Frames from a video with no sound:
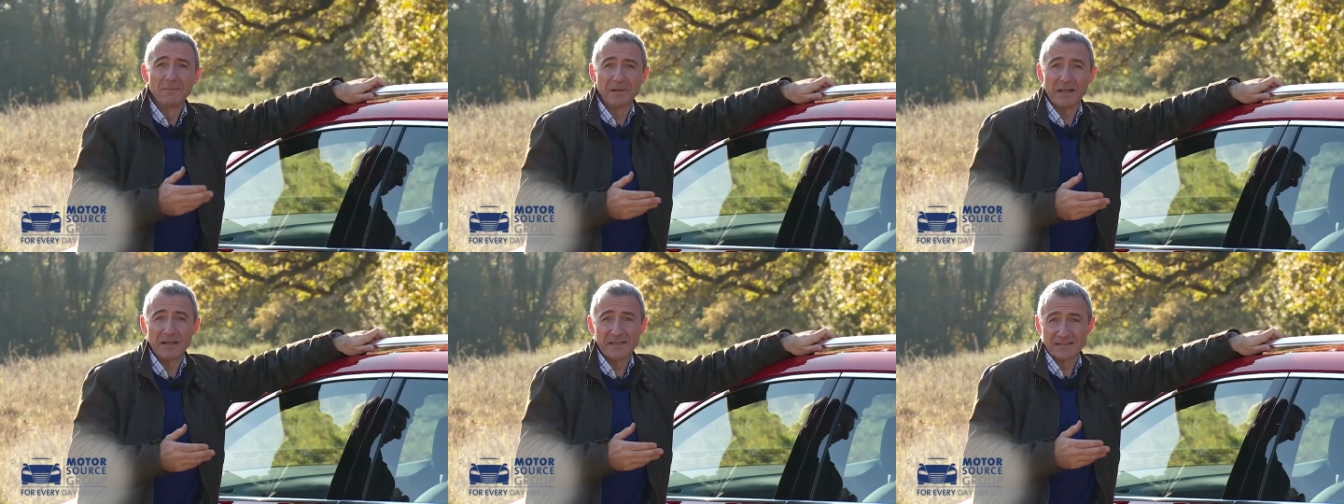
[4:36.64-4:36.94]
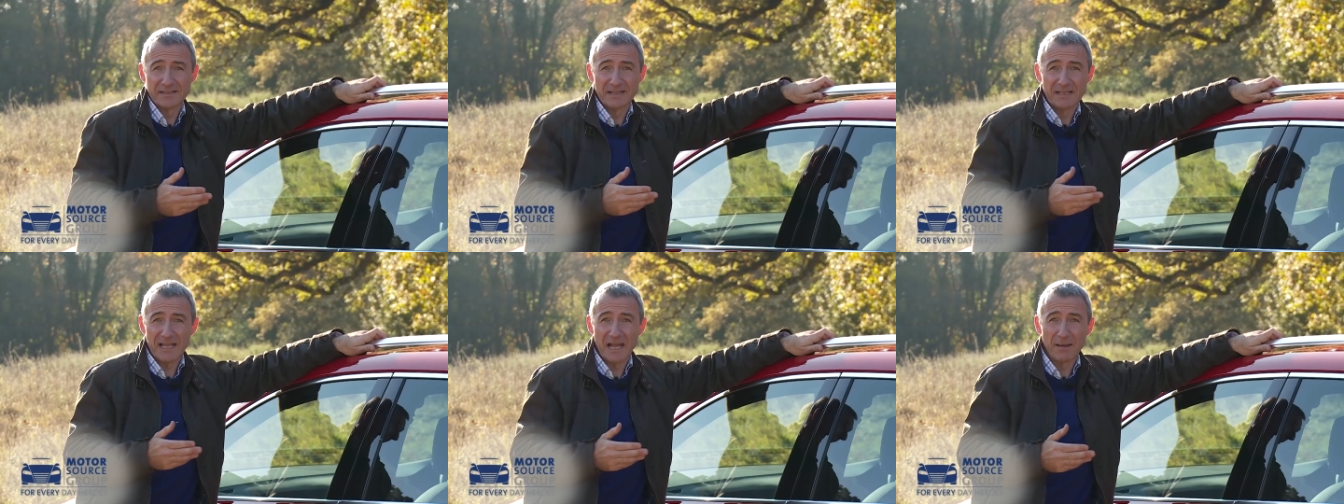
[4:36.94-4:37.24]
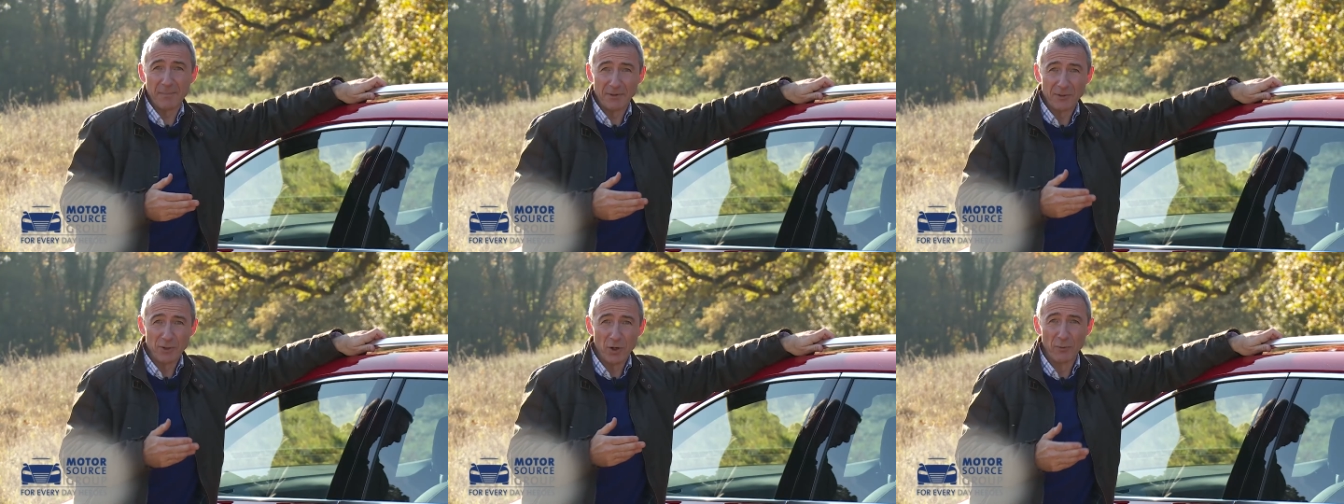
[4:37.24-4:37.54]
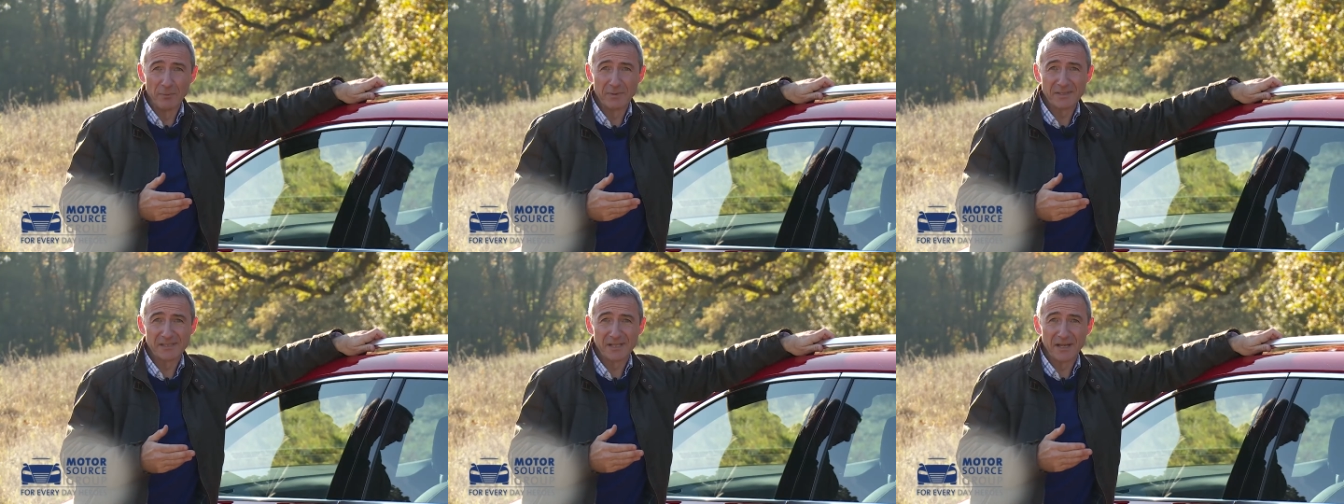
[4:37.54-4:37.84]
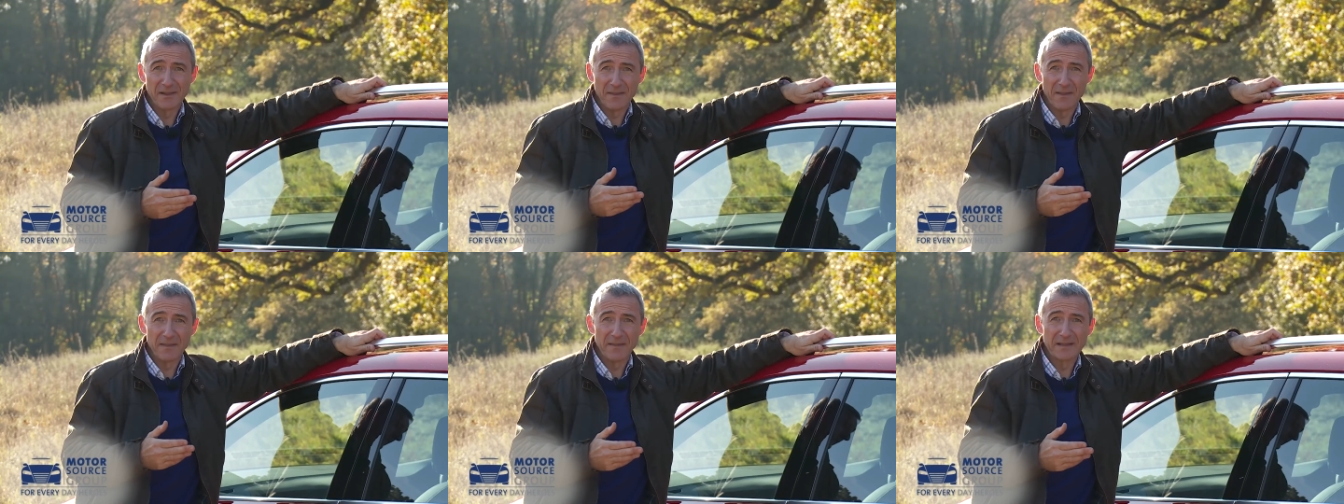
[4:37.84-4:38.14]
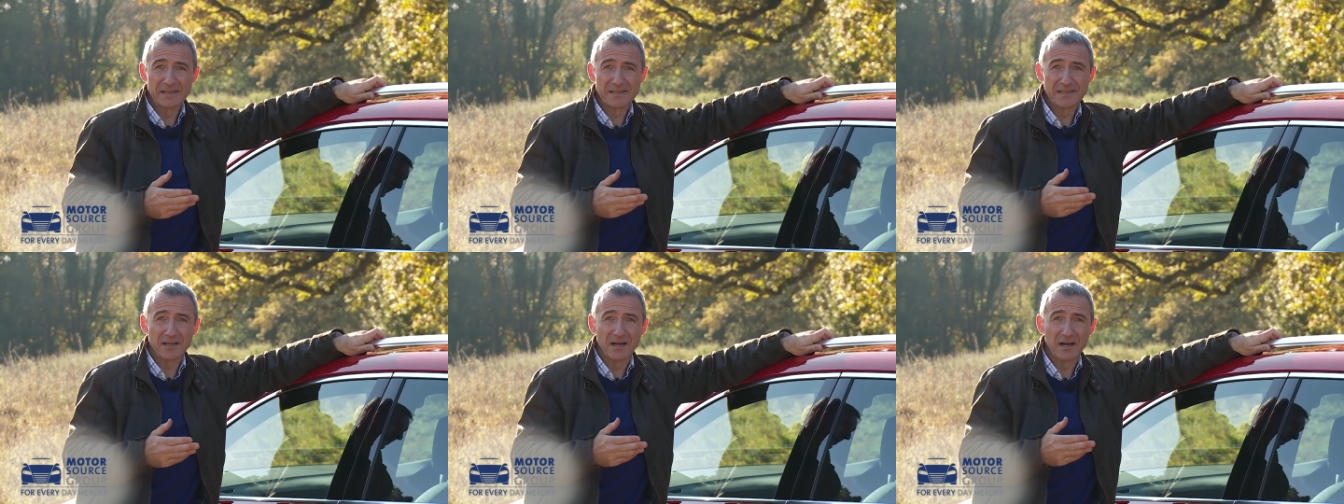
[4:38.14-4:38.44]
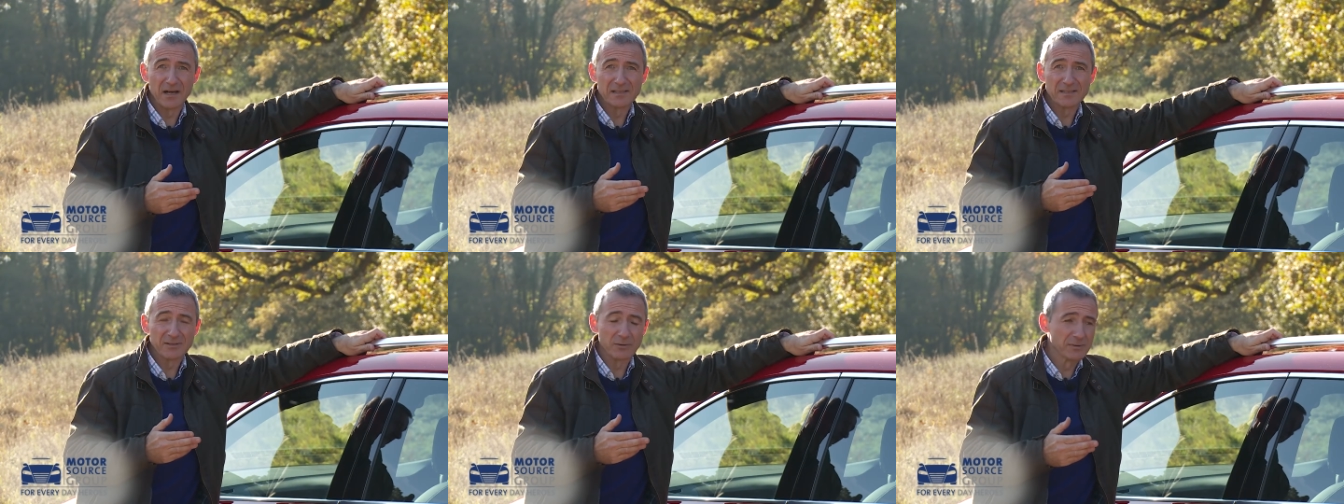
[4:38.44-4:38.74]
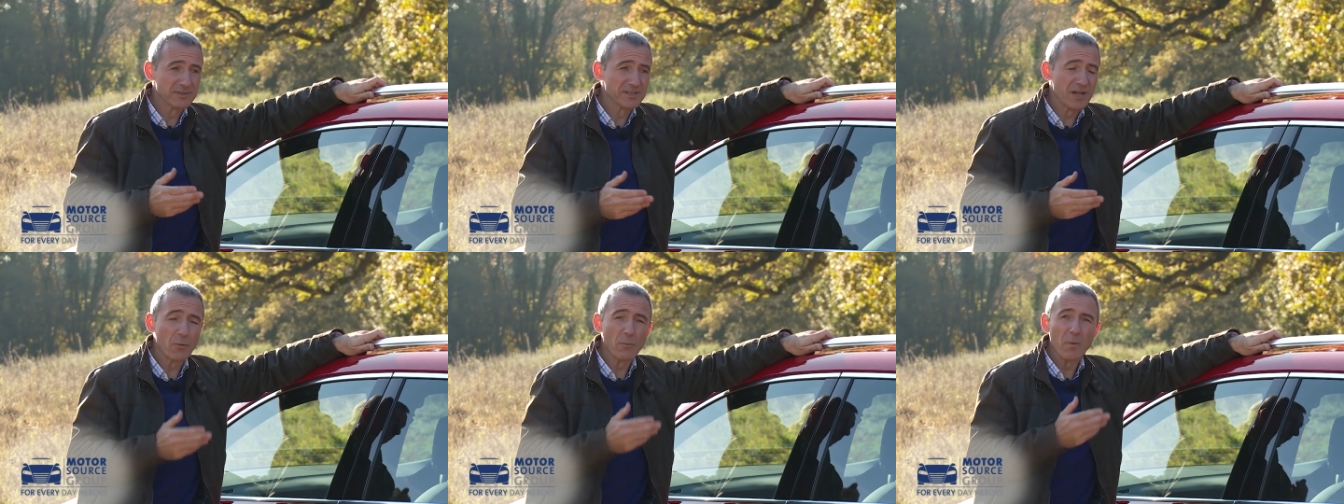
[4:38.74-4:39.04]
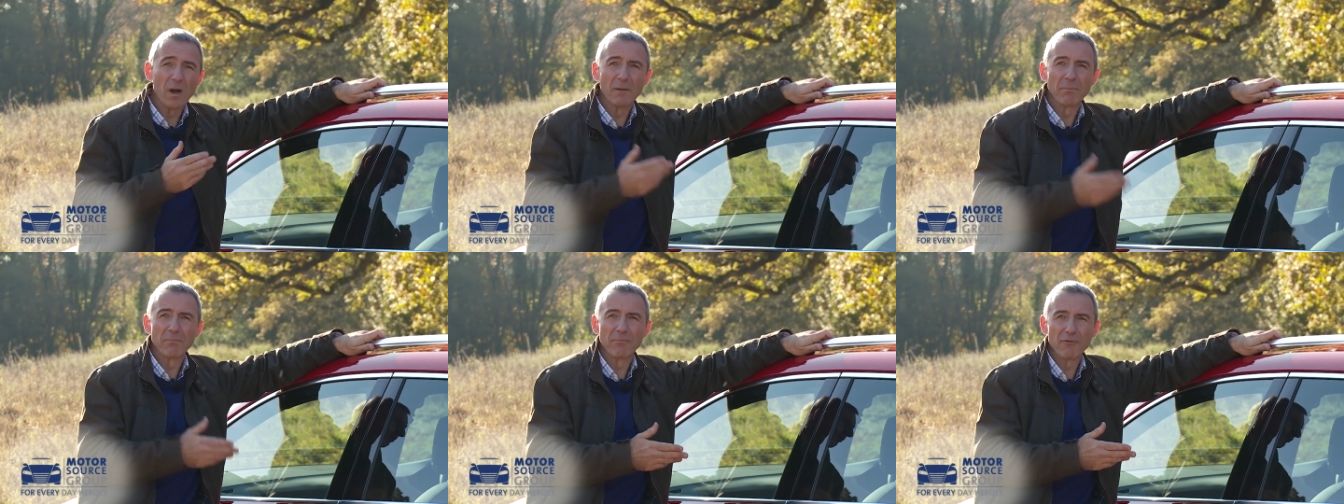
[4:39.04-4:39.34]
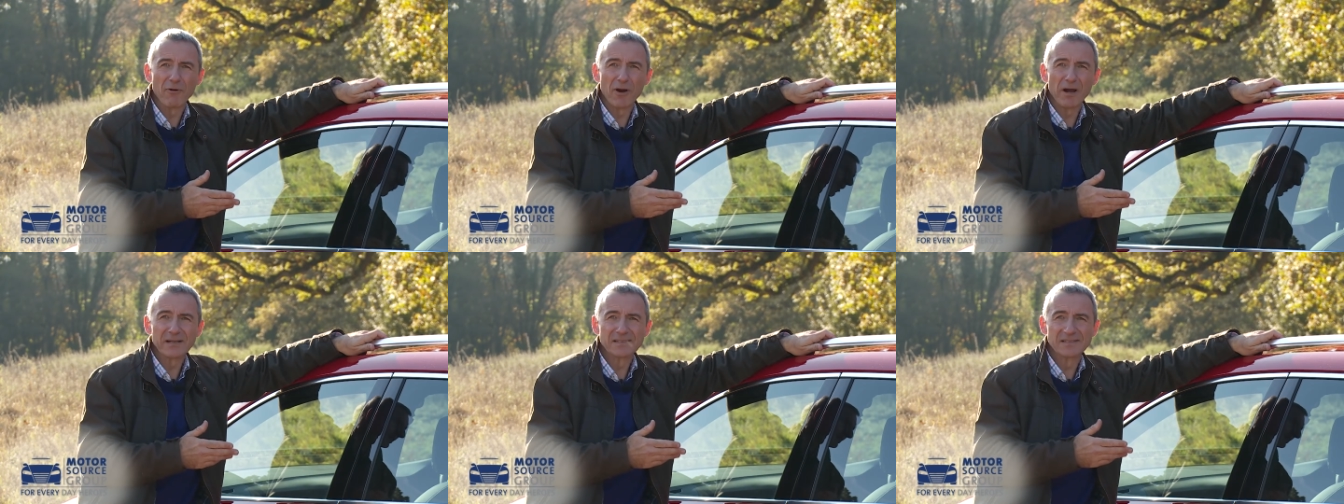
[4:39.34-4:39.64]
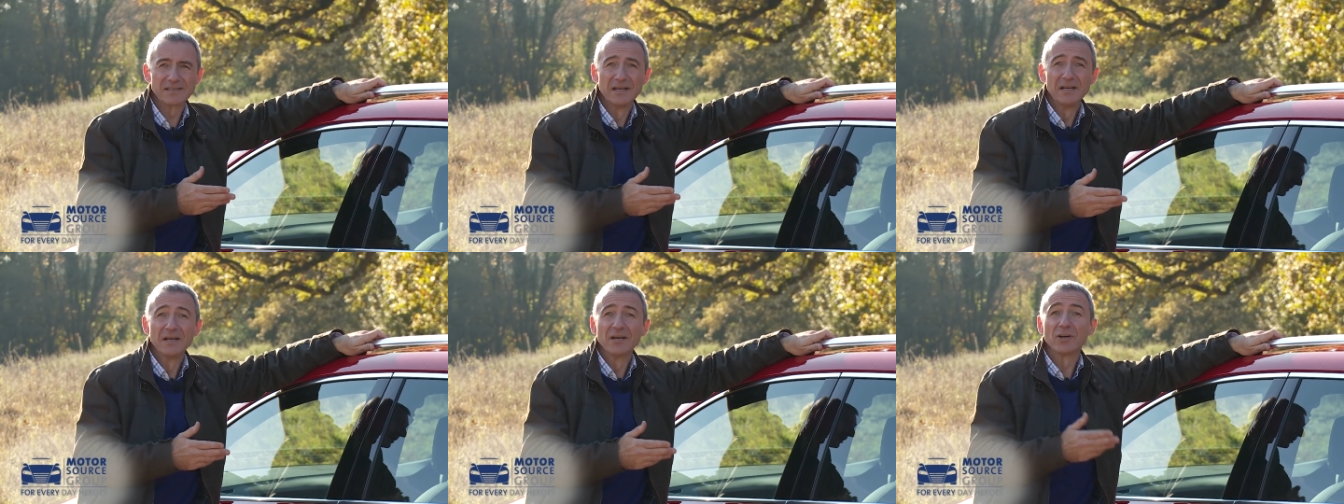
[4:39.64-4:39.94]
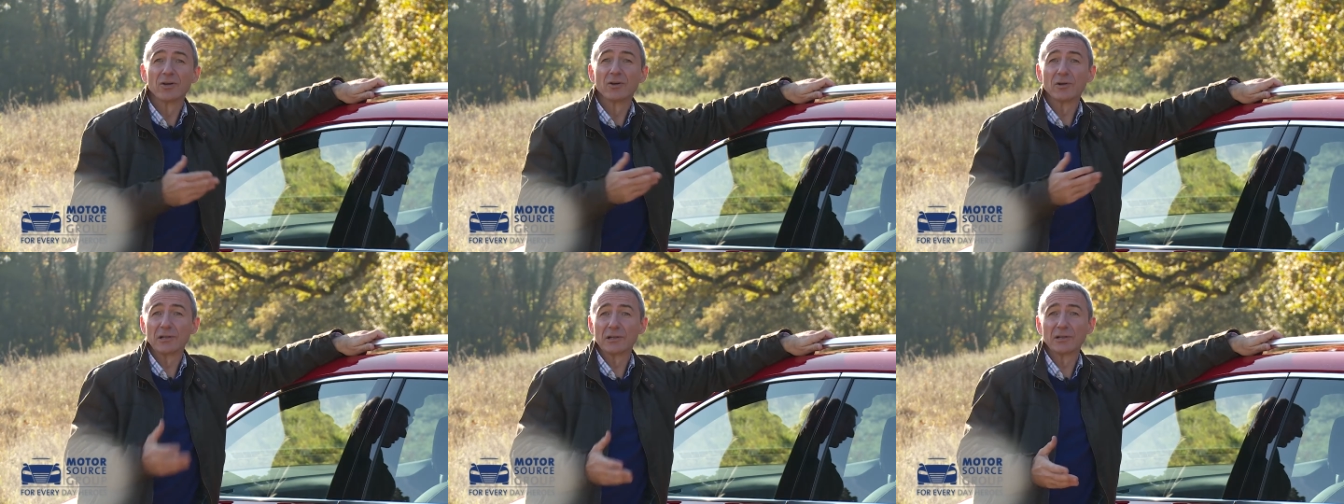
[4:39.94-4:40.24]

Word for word: Plus, it'll help enormously that this car's also well priced, good